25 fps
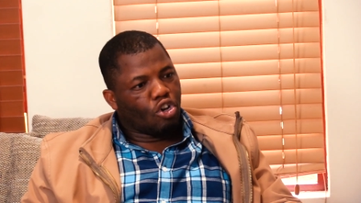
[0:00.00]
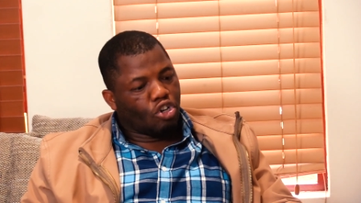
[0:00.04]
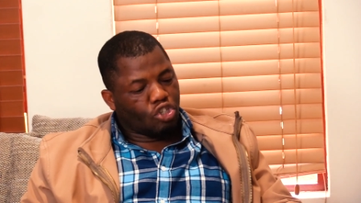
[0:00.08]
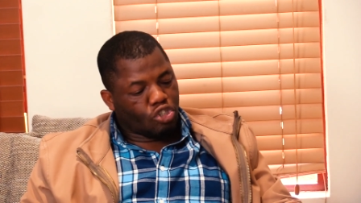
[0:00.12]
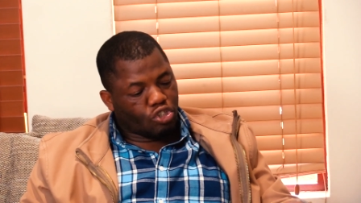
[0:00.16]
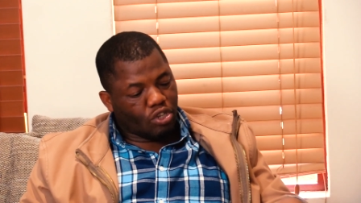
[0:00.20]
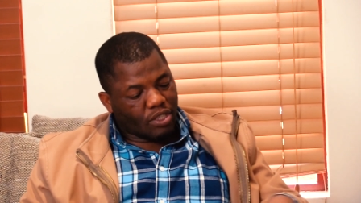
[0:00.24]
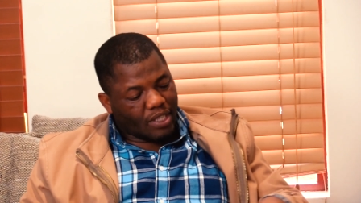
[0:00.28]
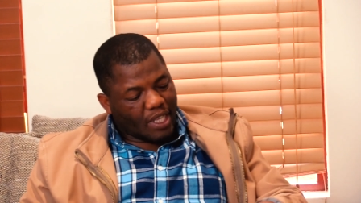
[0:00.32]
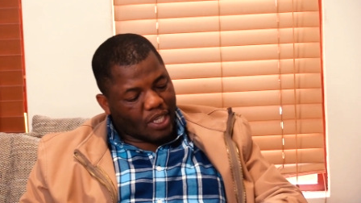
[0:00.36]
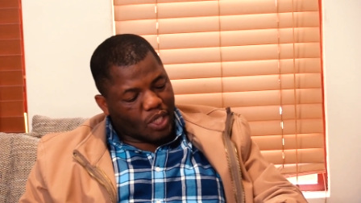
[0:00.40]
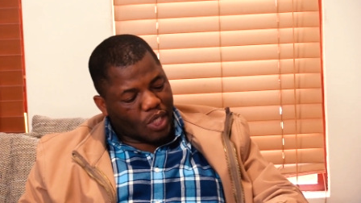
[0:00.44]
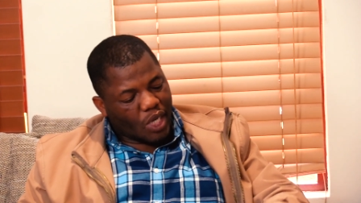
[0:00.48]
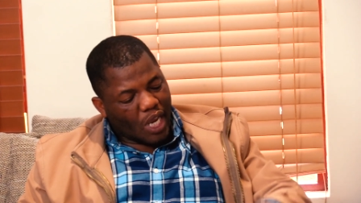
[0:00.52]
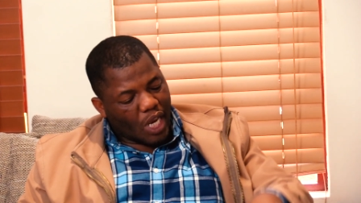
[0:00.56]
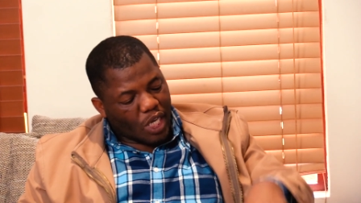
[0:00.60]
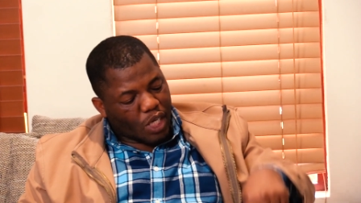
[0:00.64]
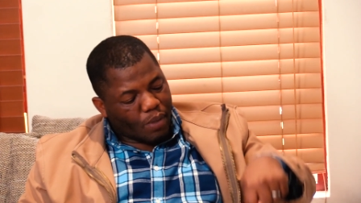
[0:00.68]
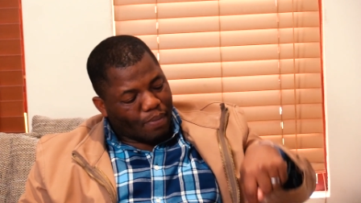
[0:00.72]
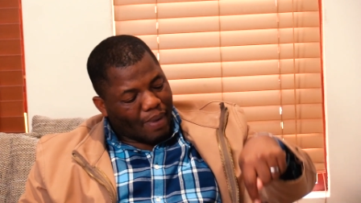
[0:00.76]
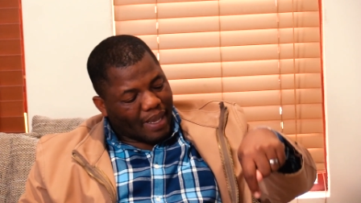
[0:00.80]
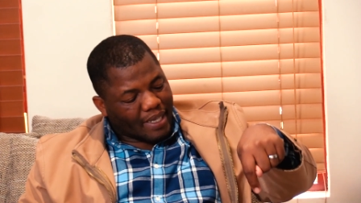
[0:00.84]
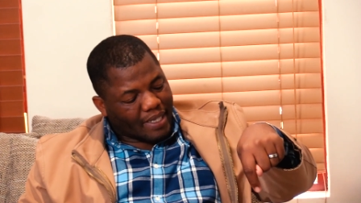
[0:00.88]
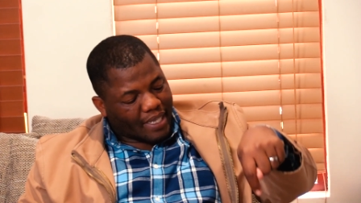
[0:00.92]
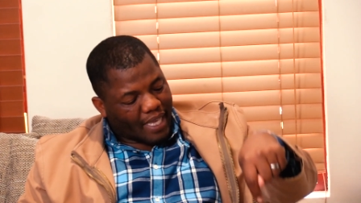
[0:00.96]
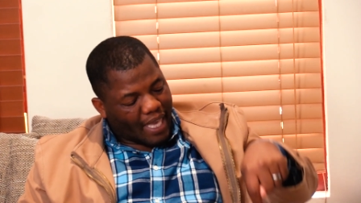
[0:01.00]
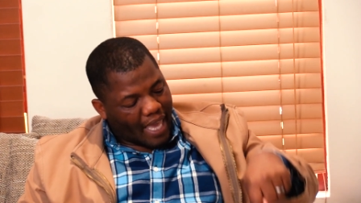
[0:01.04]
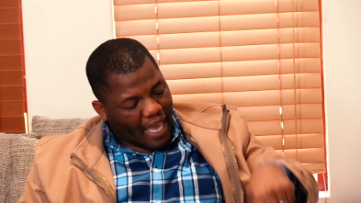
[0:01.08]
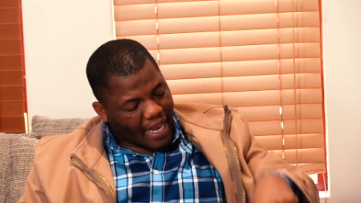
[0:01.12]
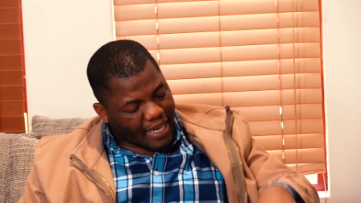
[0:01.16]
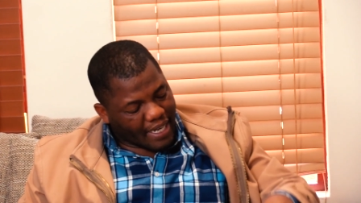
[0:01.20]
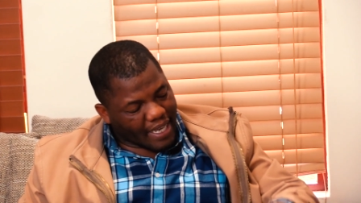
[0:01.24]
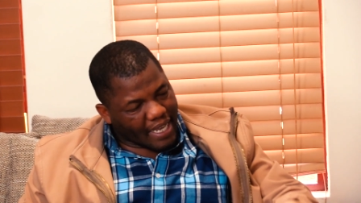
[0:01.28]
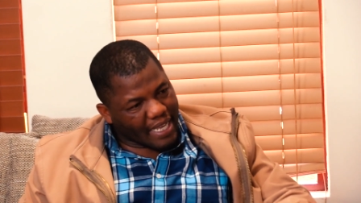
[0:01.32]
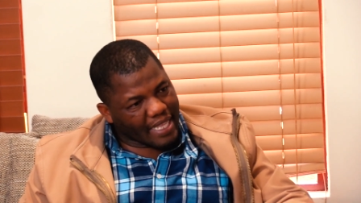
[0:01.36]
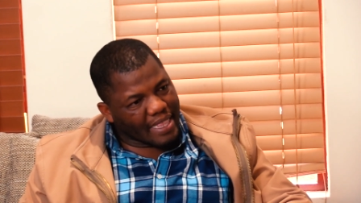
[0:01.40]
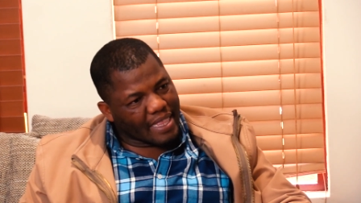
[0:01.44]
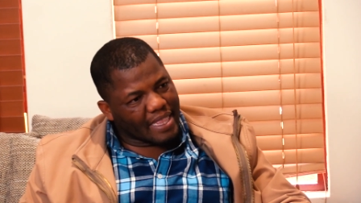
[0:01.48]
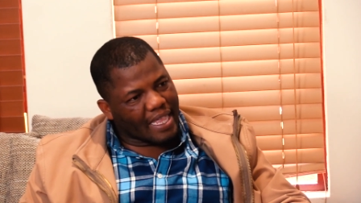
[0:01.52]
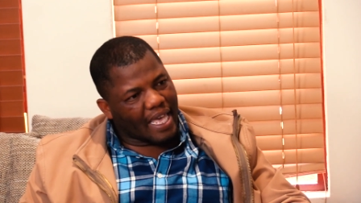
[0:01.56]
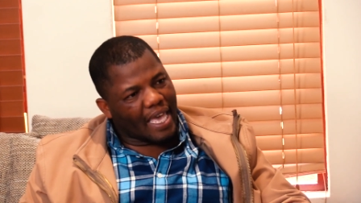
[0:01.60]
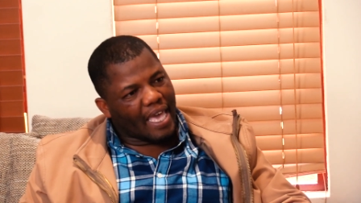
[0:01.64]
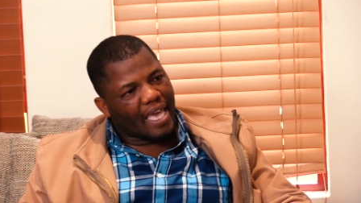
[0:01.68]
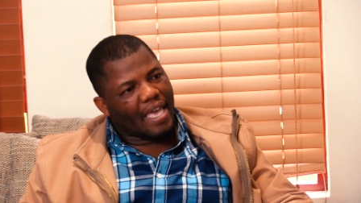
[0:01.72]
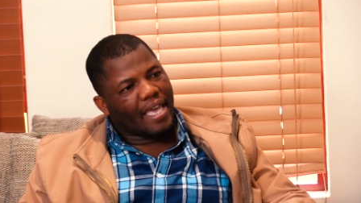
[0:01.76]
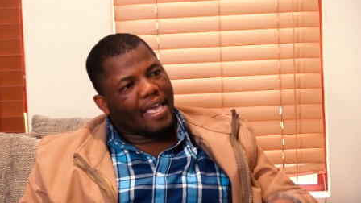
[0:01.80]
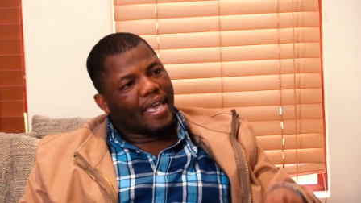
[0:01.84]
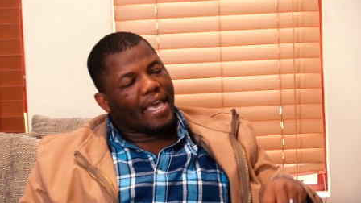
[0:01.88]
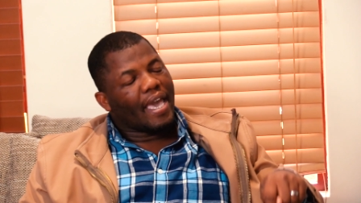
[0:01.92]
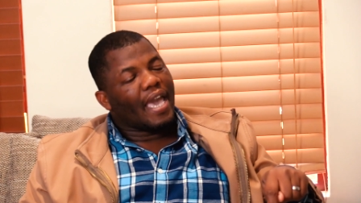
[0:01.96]
So the church must get in
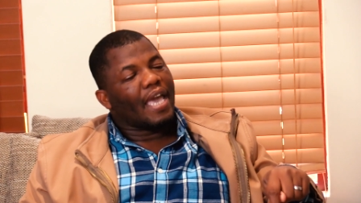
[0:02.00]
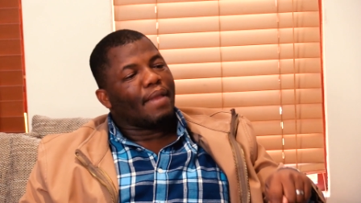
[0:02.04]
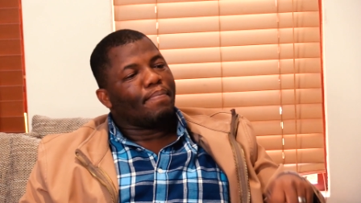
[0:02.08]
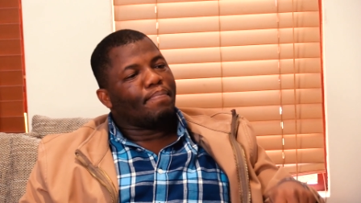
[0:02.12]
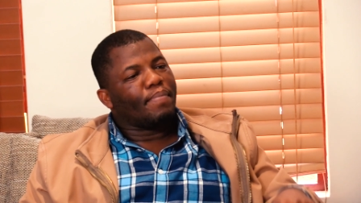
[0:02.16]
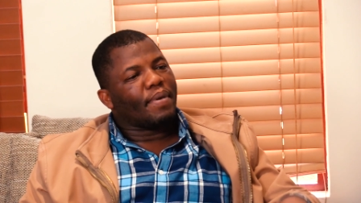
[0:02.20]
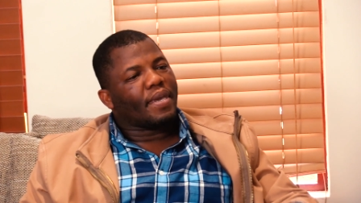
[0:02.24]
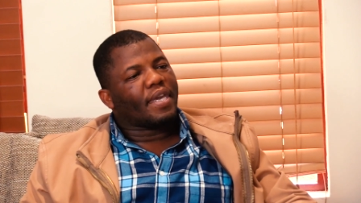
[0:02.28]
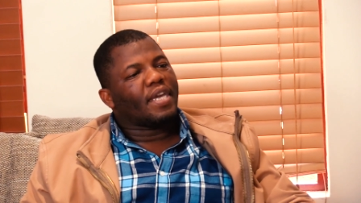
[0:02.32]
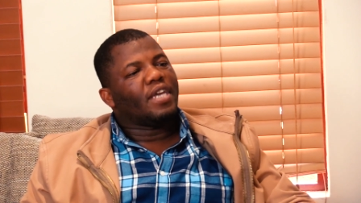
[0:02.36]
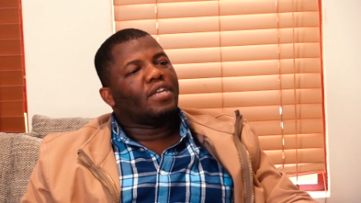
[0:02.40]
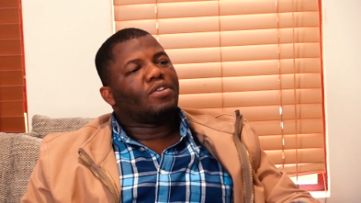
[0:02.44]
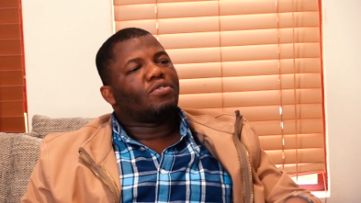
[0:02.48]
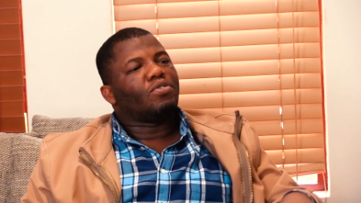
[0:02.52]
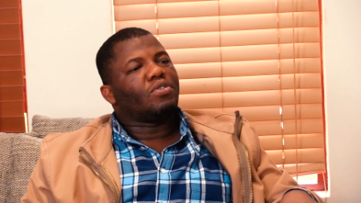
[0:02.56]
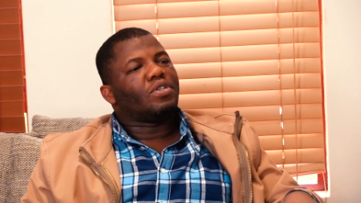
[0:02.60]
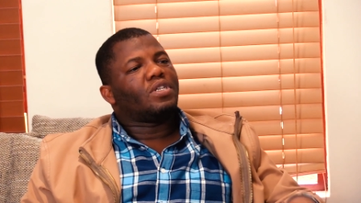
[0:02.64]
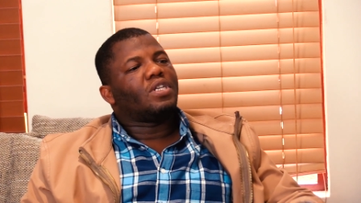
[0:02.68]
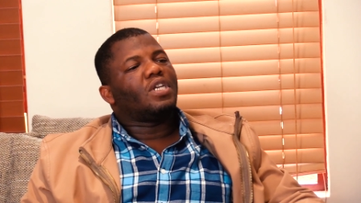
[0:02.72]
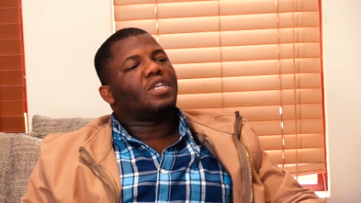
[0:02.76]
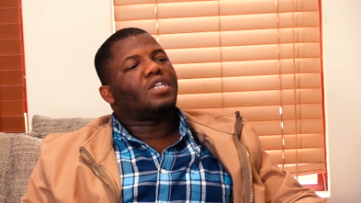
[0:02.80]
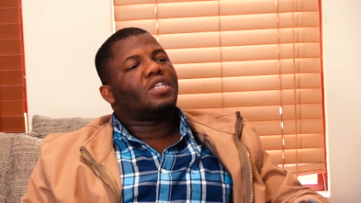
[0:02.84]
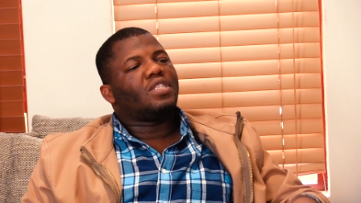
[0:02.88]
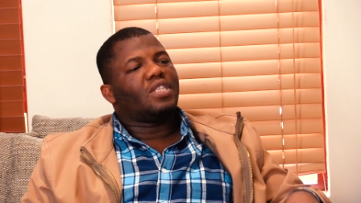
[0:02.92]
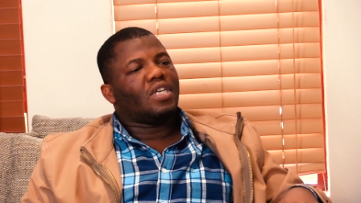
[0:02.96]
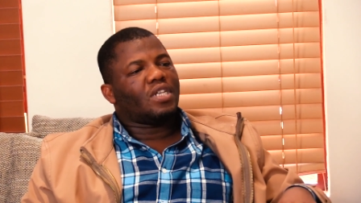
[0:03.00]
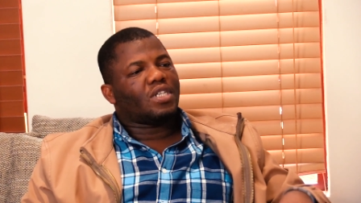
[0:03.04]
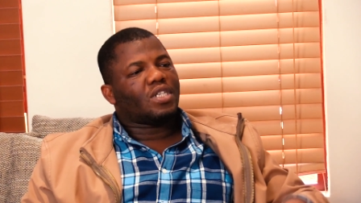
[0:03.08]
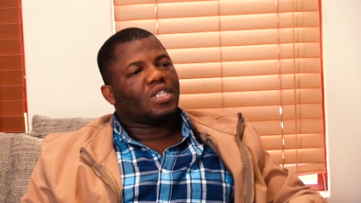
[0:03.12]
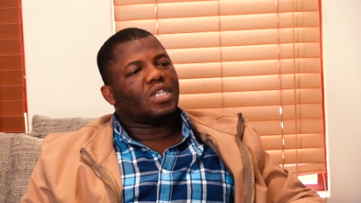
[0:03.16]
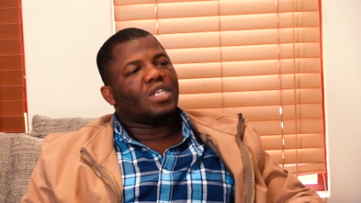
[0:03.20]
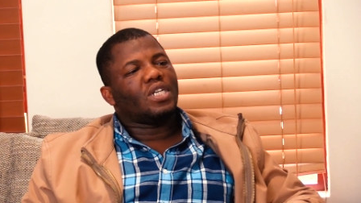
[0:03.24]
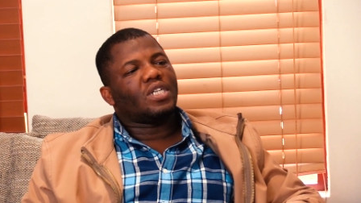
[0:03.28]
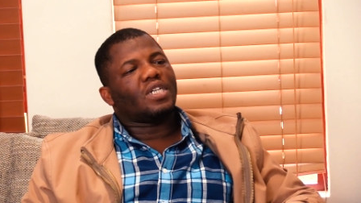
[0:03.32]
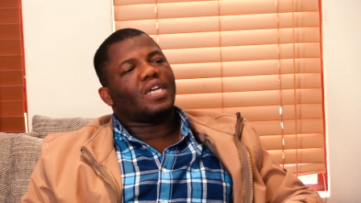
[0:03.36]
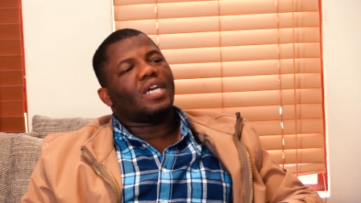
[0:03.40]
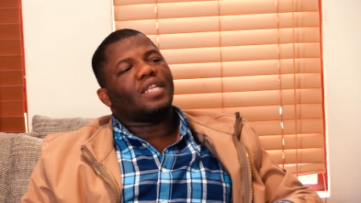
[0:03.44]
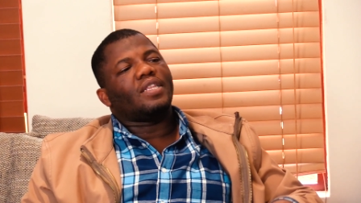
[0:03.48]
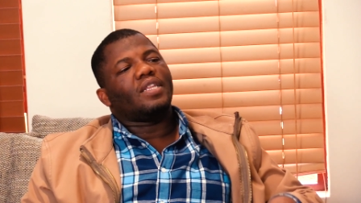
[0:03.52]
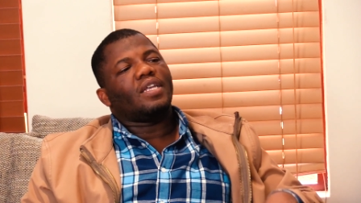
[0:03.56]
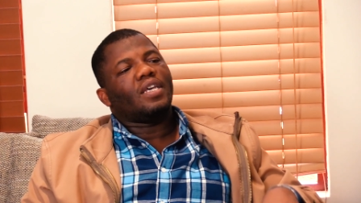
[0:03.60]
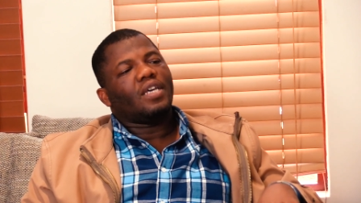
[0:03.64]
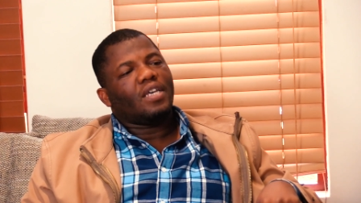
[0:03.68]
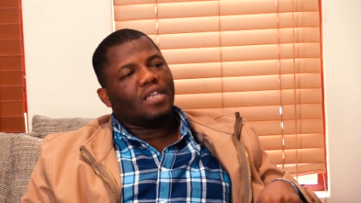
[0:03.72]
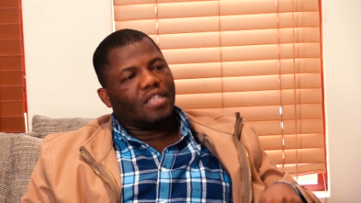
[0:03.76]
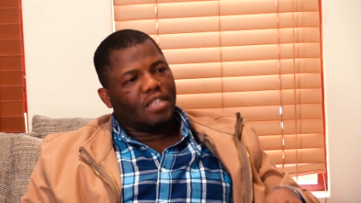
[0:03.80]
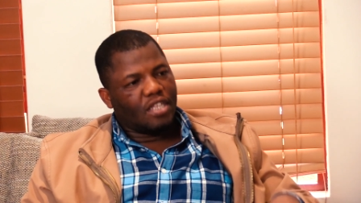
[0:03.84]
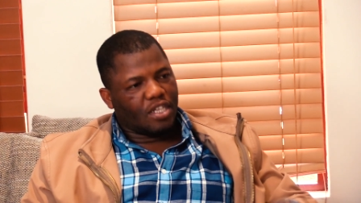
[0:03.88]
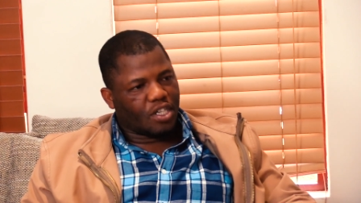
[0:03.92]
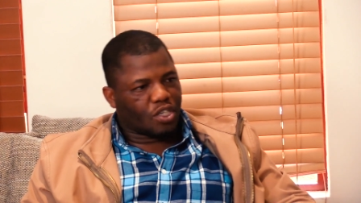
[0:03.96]
there and begin to teach the children
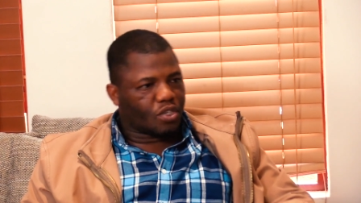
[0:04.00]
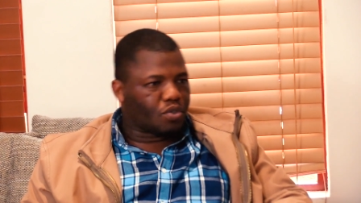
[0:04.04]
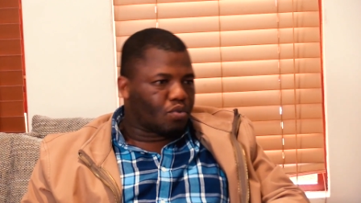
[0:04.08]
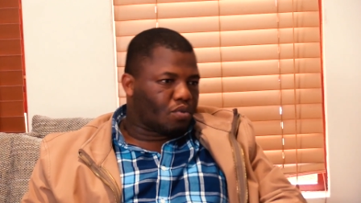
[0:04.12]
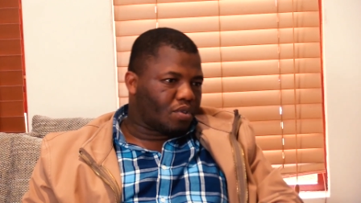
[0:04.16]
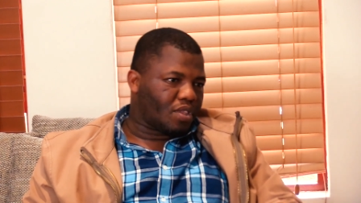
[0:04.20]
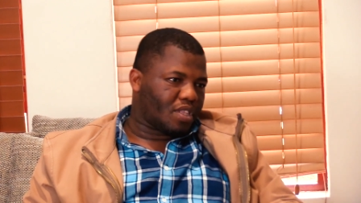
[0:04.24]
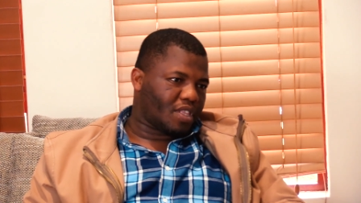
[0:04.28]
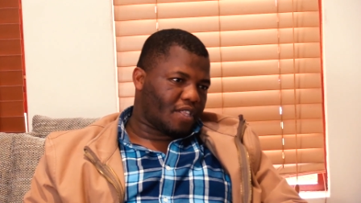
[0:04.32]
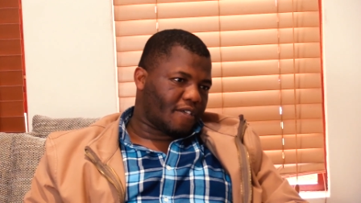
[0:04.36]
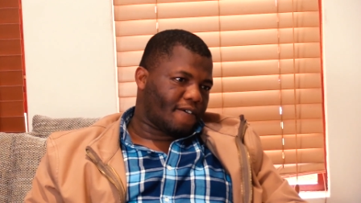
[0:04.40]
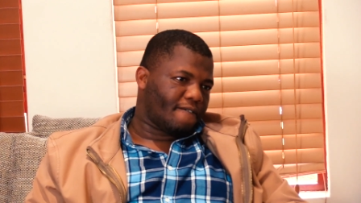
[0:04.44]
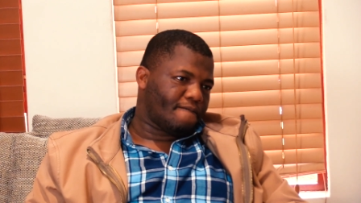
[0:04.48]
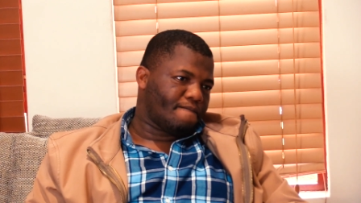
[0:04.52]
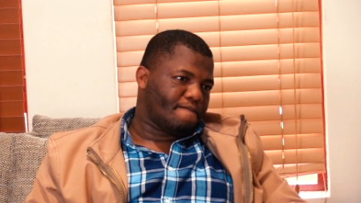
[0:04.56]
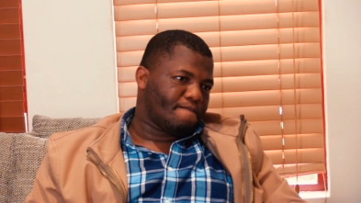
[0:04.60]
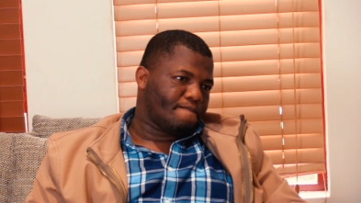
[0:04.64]
the truth.